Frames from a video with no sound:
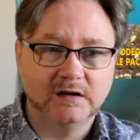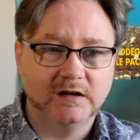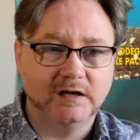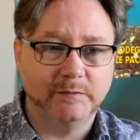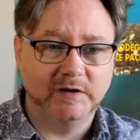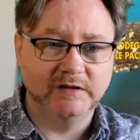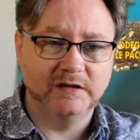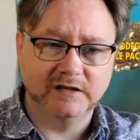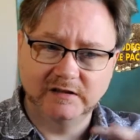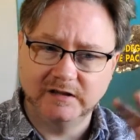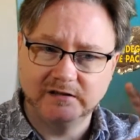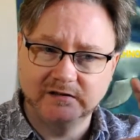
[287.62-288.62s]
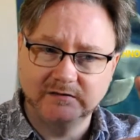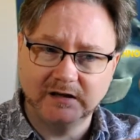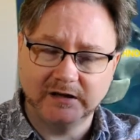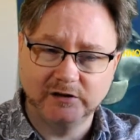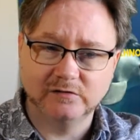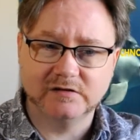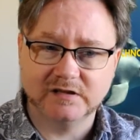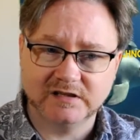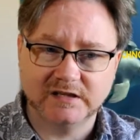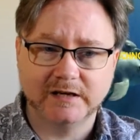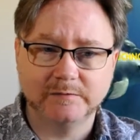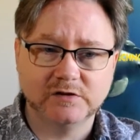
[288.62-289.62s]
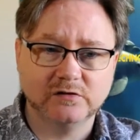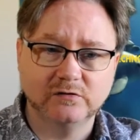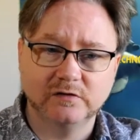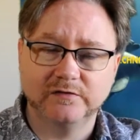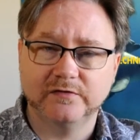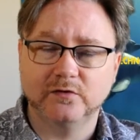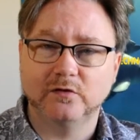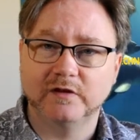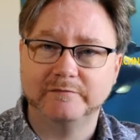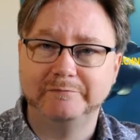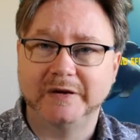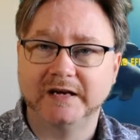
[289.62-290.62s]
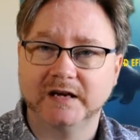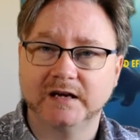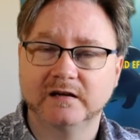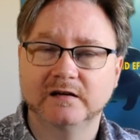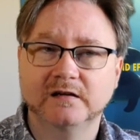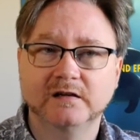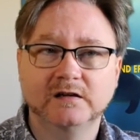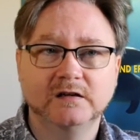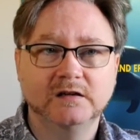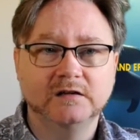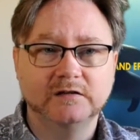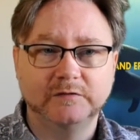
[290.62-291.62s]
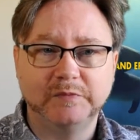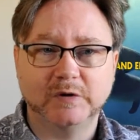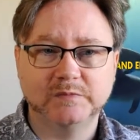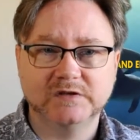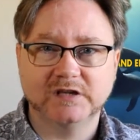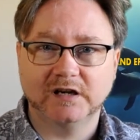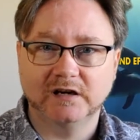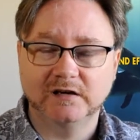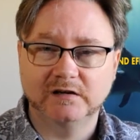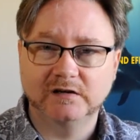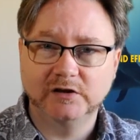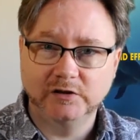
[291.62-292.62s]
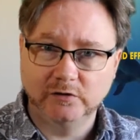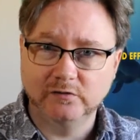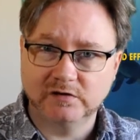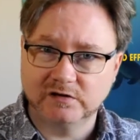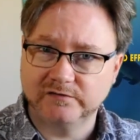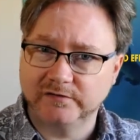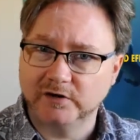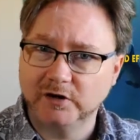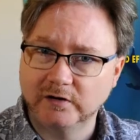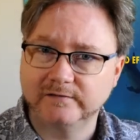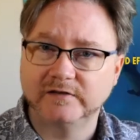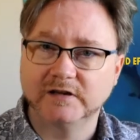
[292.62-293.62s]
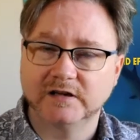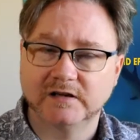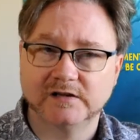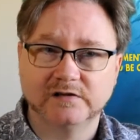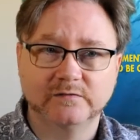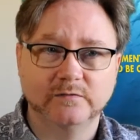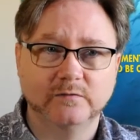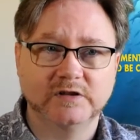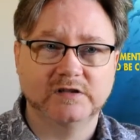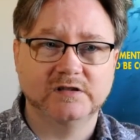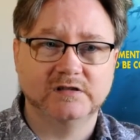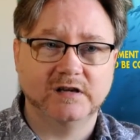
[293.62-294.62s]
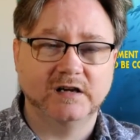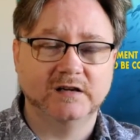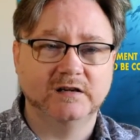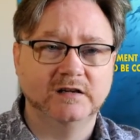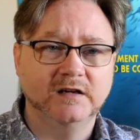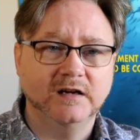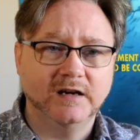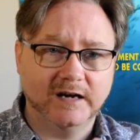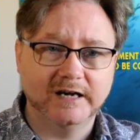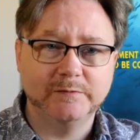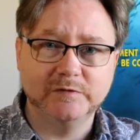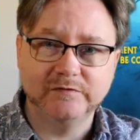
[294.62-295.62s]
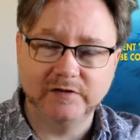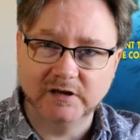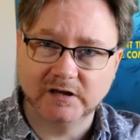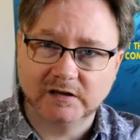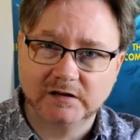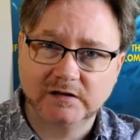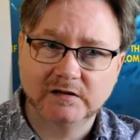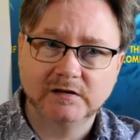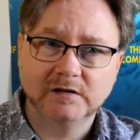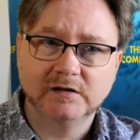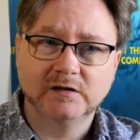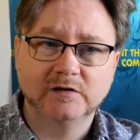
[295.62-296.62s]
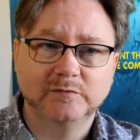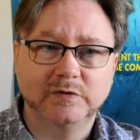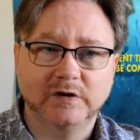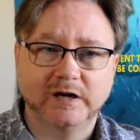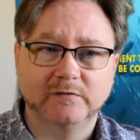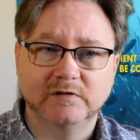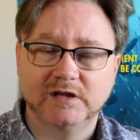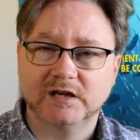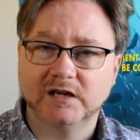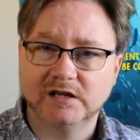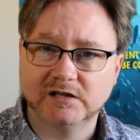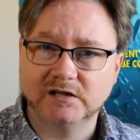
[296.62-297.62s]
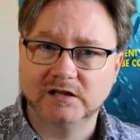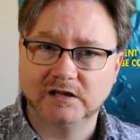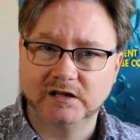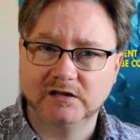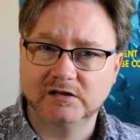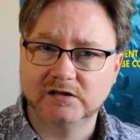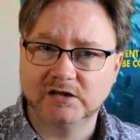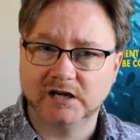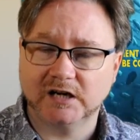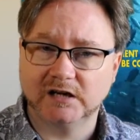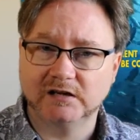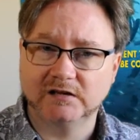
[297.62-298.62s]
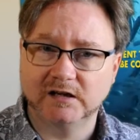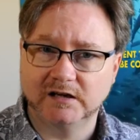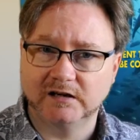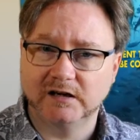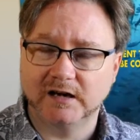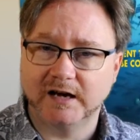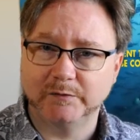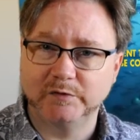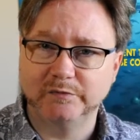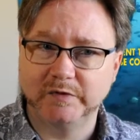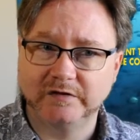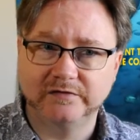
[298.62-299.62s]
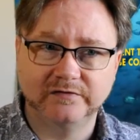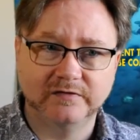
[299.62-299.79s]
And I use the same school of thought that Pink, the pop singer, uses for her veganism, which is that I am a vegan, but I will occasionally eat chicken and lamb and beef